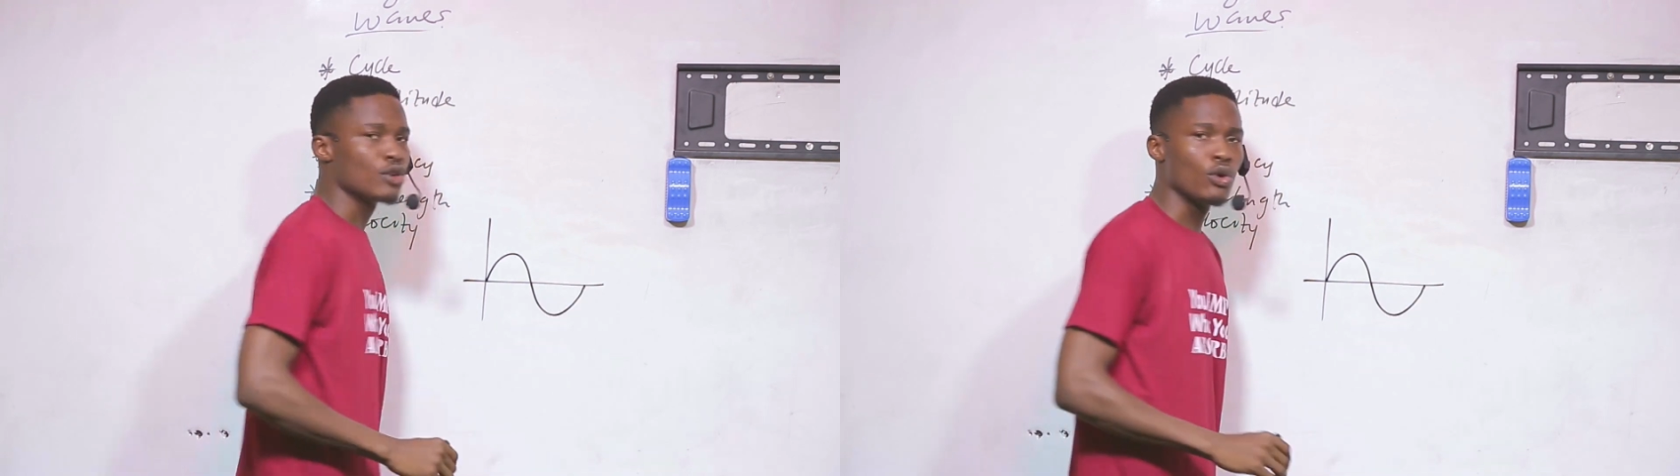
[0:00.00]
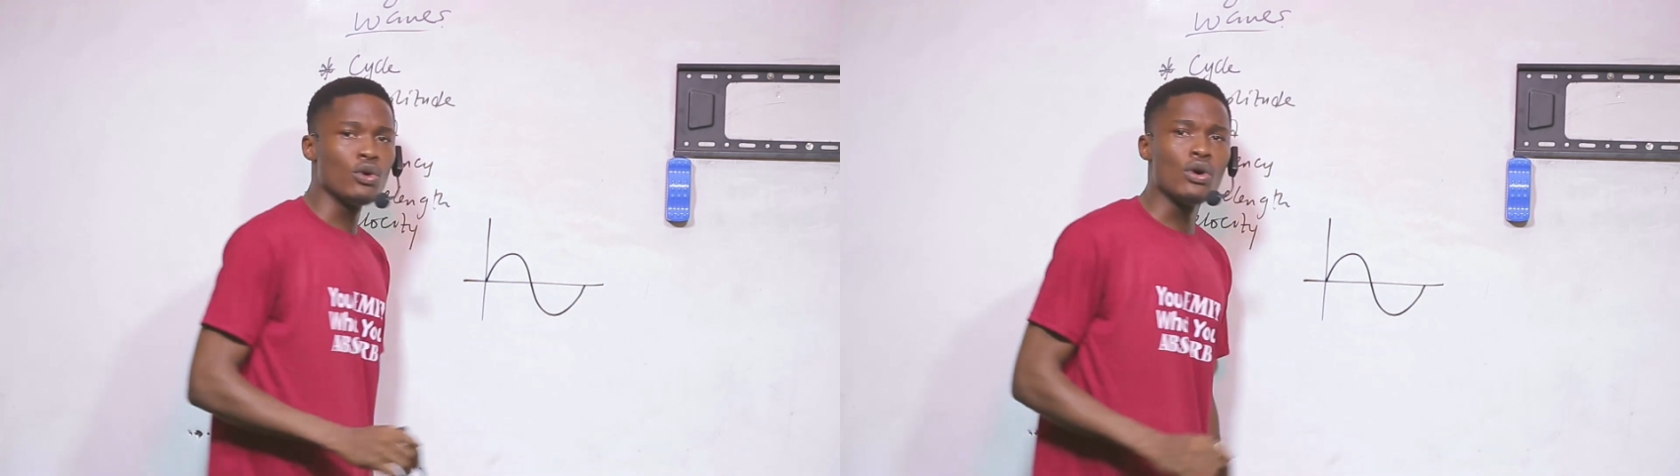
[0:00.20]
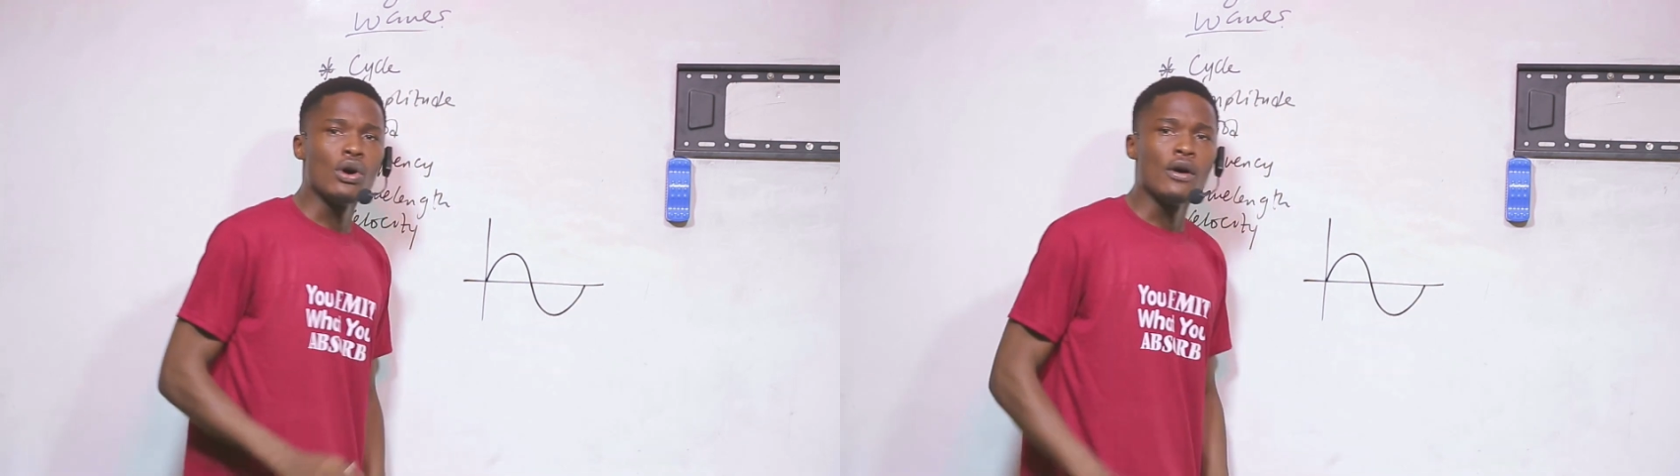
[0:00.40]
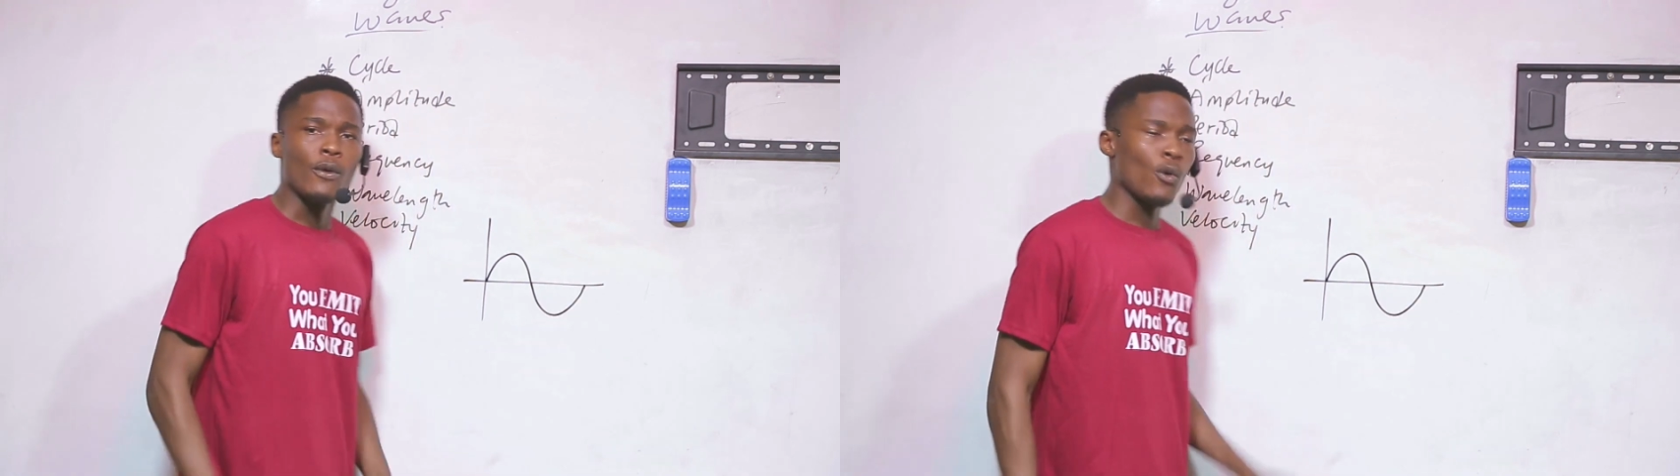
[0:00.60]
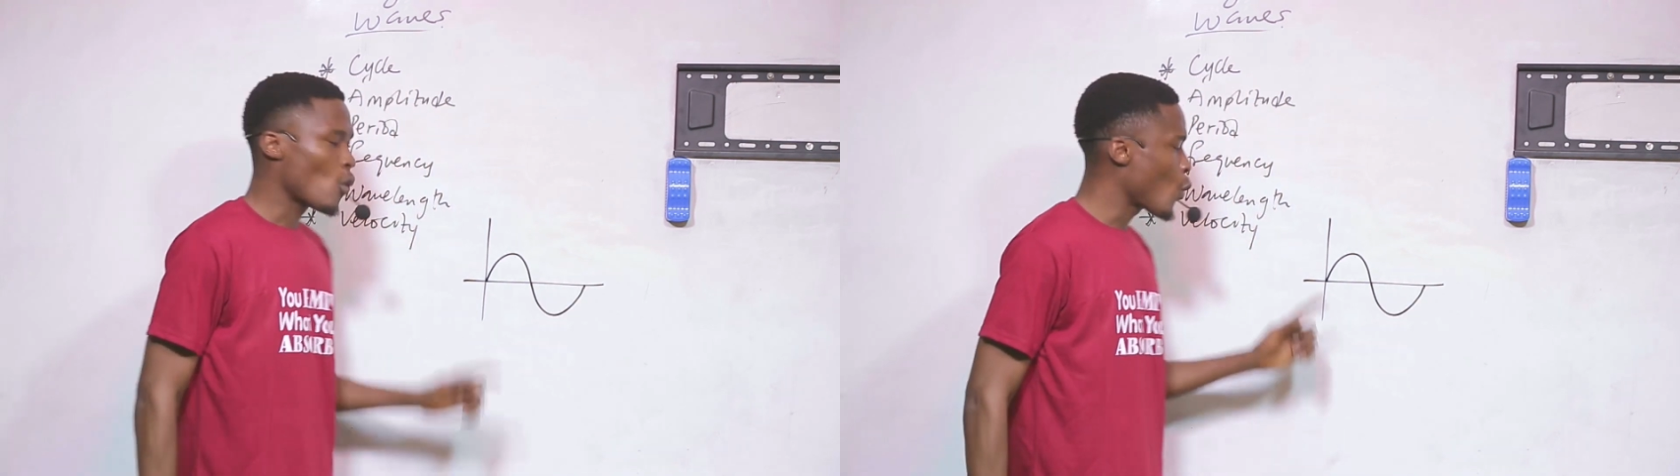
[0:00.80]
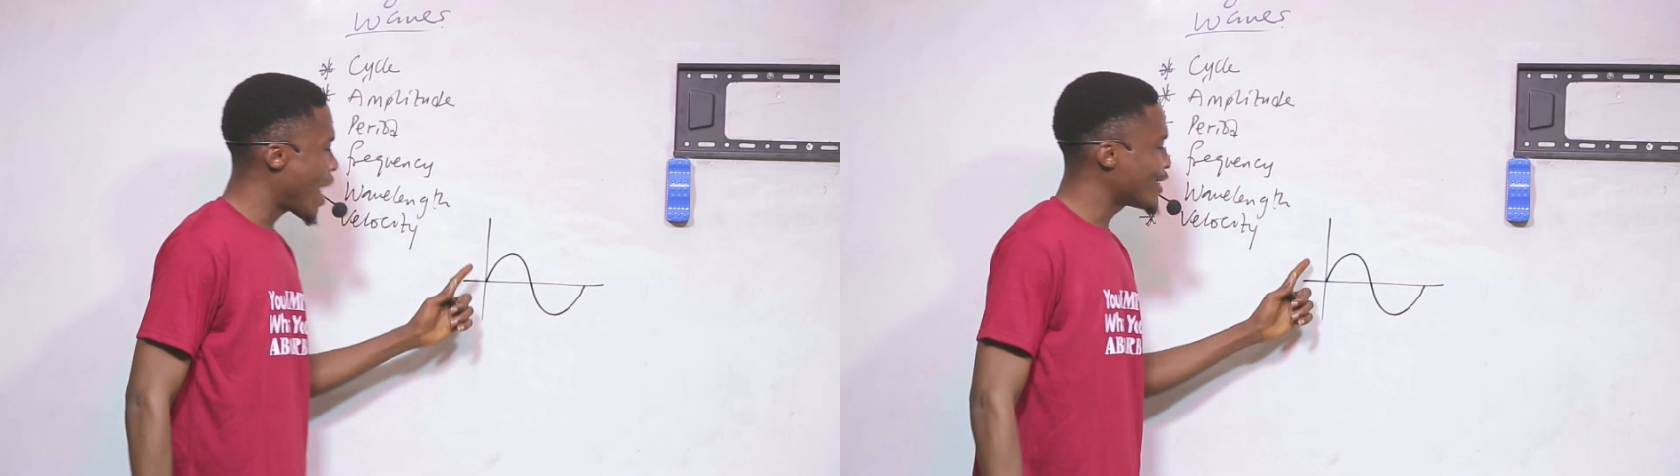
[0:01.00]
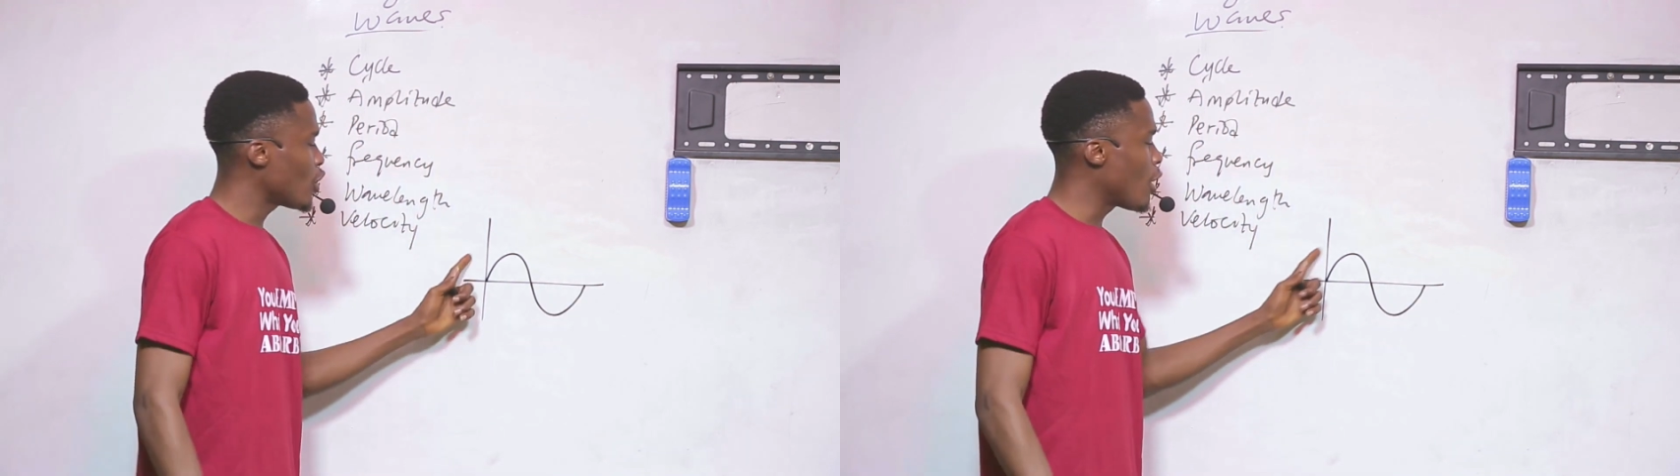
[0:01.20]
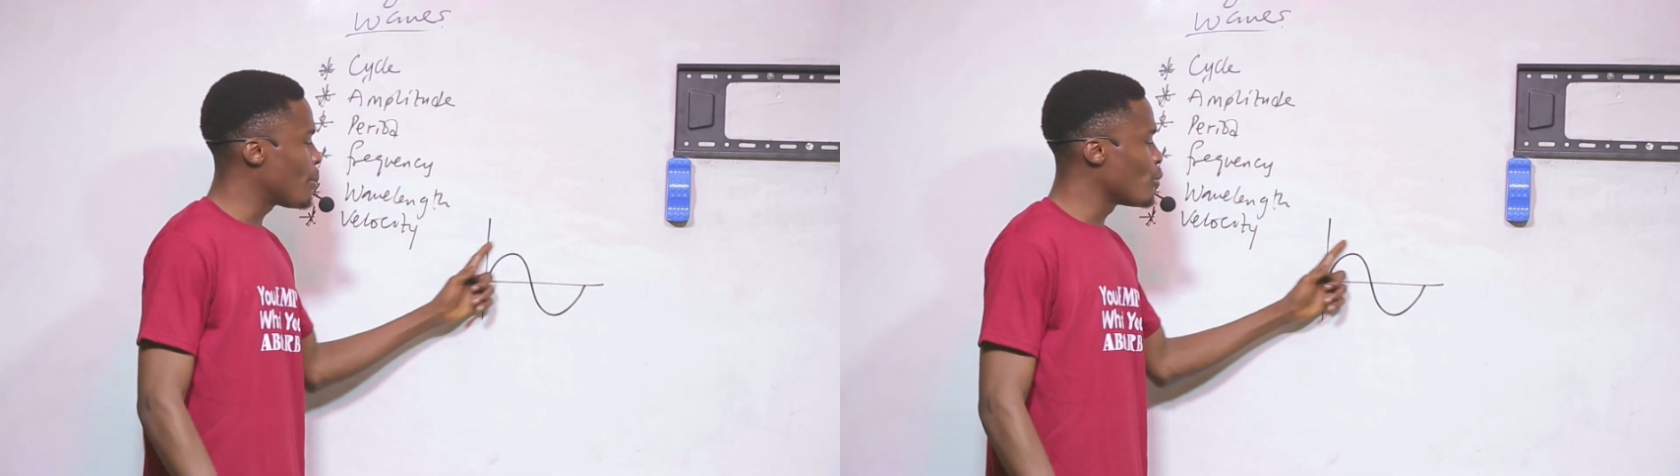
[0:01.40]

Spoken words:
So one